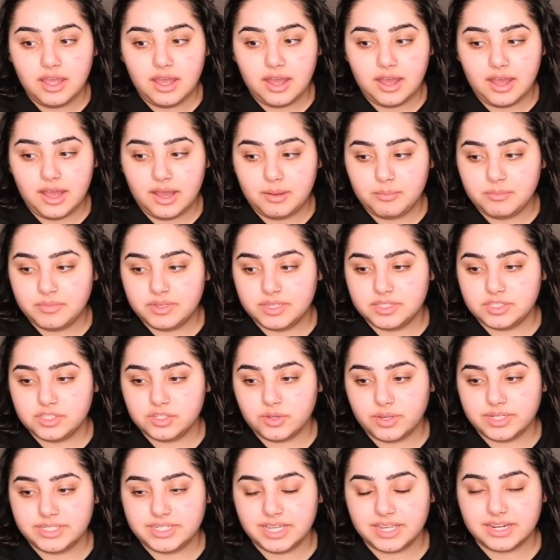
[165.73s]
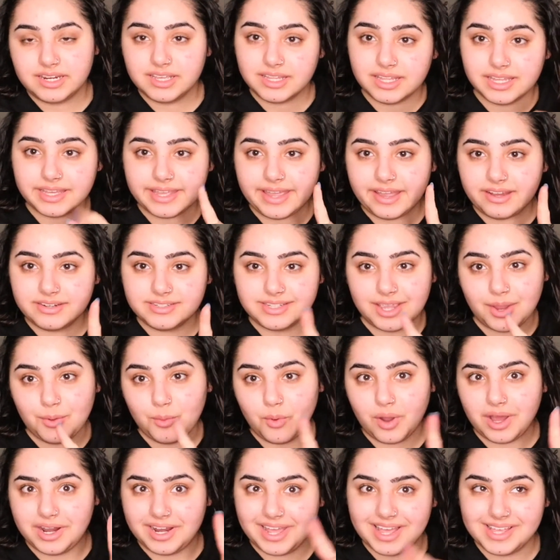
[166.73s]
and so I technically count day 1